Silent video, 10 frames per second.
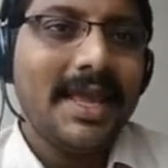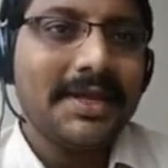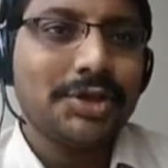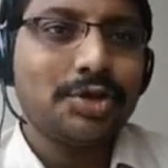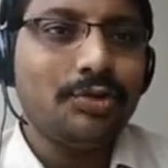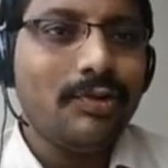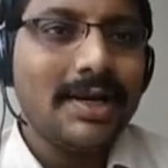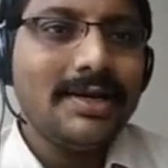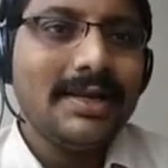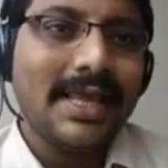
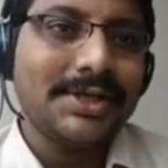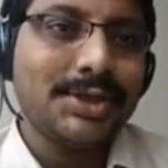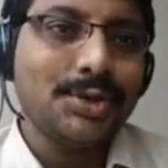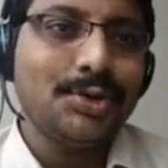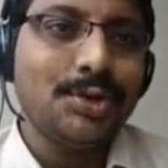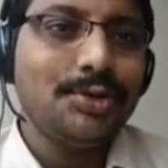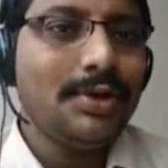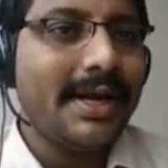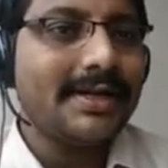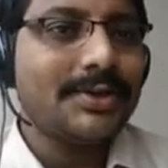x21,
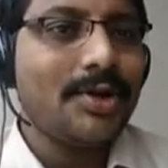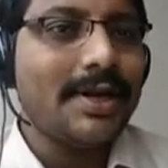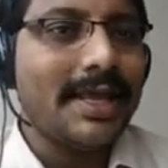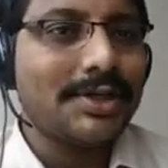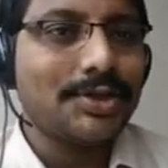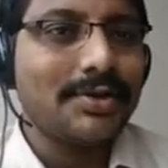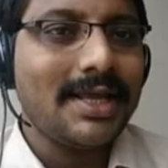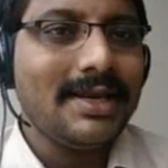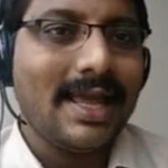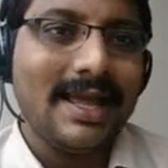x22 and so on
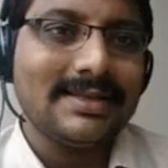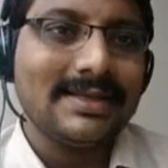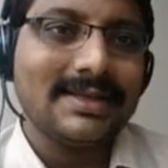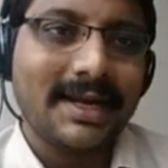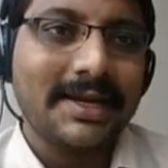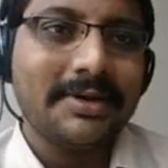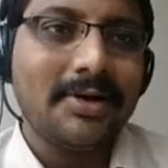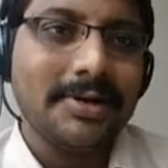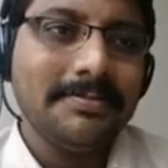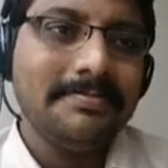x2n as second
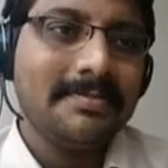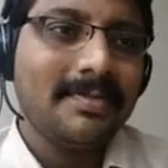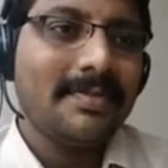column,